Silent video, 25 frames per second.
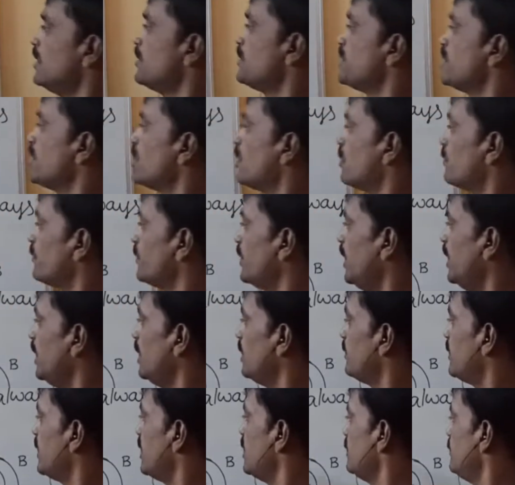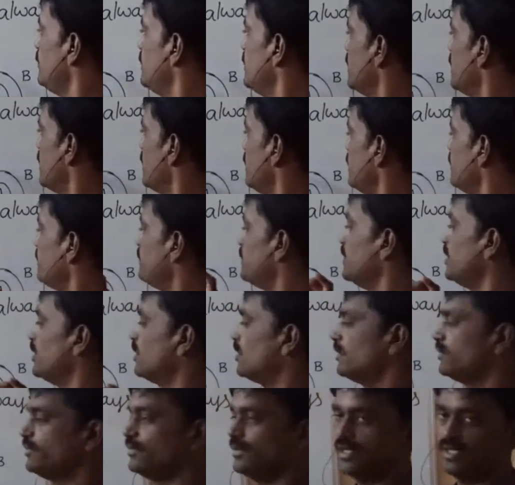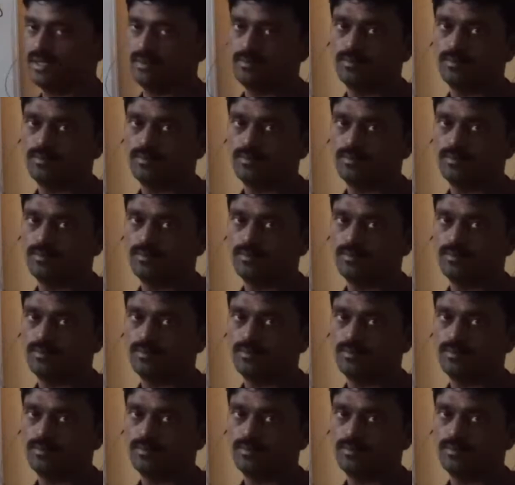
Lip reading: P of A by B and P of A.